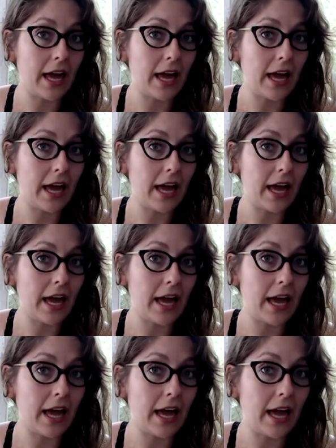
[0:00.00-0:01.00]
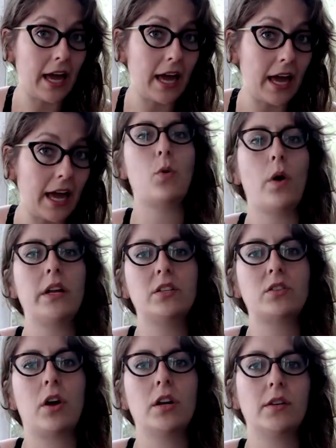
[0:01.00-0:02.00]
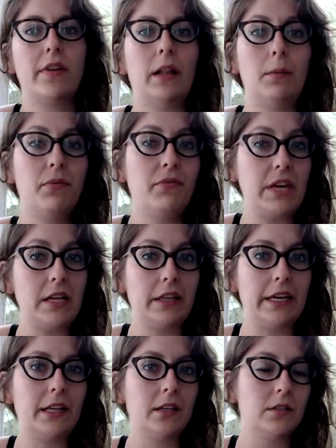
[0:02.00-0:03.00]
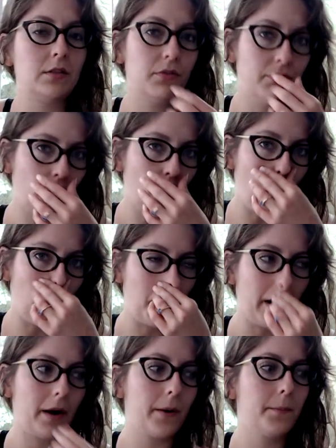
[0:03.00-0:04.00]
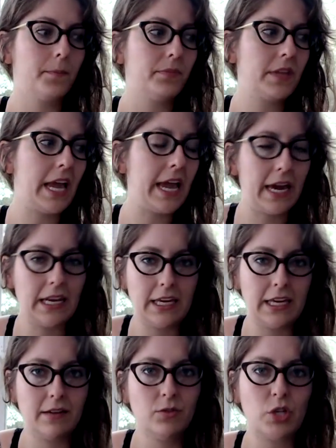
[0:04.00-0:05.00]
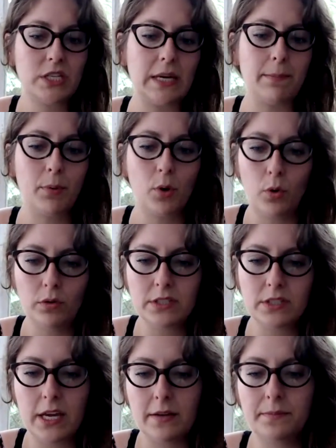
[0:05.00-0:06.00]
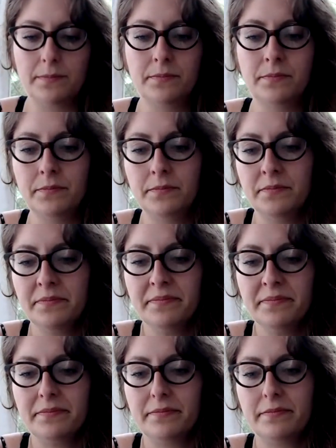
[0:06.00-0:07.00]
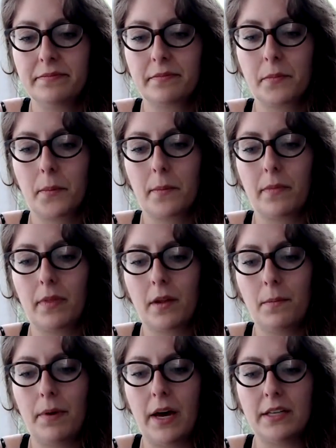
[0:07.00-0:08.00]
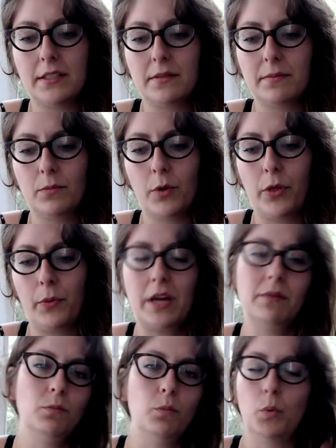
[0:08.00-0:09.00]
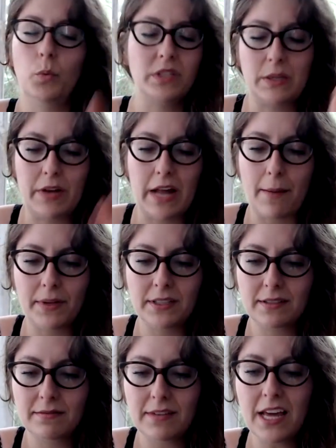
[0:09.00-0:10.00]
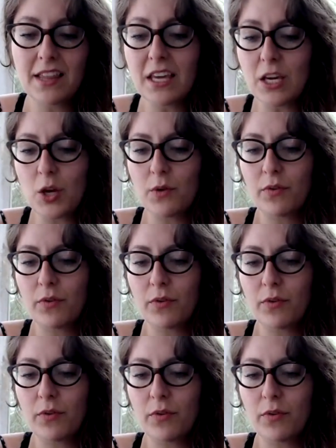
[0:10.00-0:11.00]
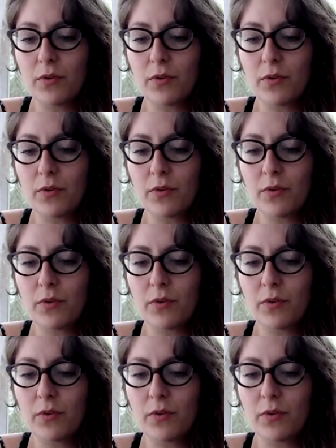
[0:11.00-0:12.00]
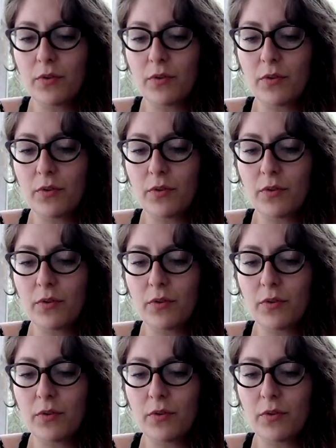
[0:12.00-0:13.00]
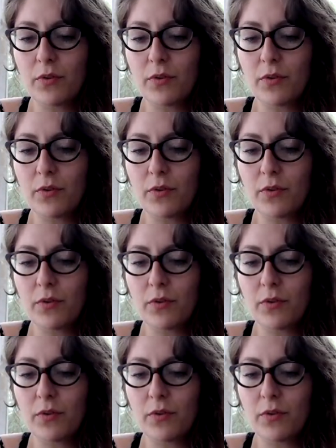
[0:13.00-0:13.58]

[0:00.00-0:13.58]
memories, so I really wonder if he's going to start to develop feelings for Annie, just like Bertholdt did. But we'll see what happens. And thank you for blessing me.